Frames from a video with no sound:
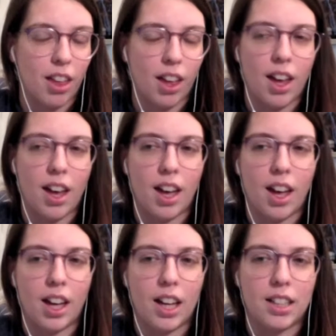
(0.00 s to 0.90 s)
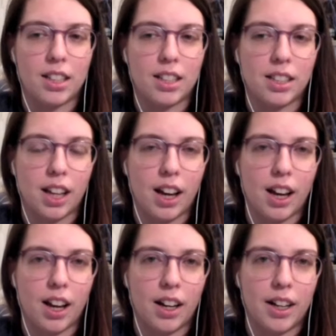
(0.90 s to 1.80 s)
And
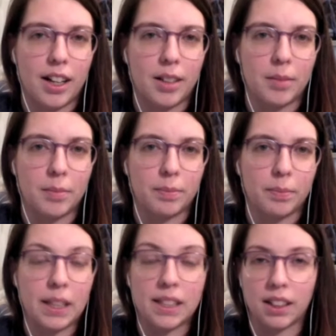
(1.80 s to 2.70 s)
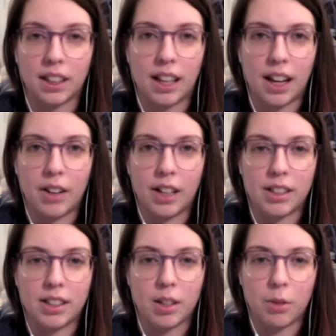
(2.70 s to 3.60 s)
basically it
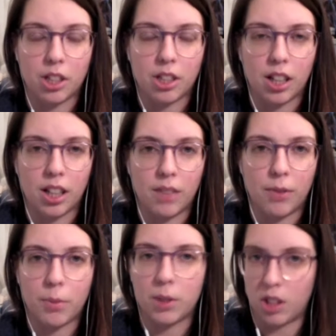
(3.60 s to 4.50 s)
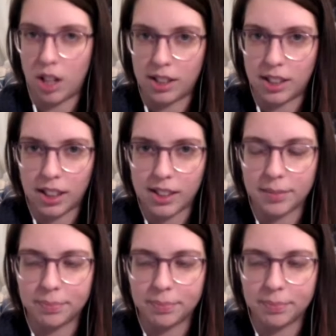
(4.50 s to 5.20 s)
originated from the Gnostics,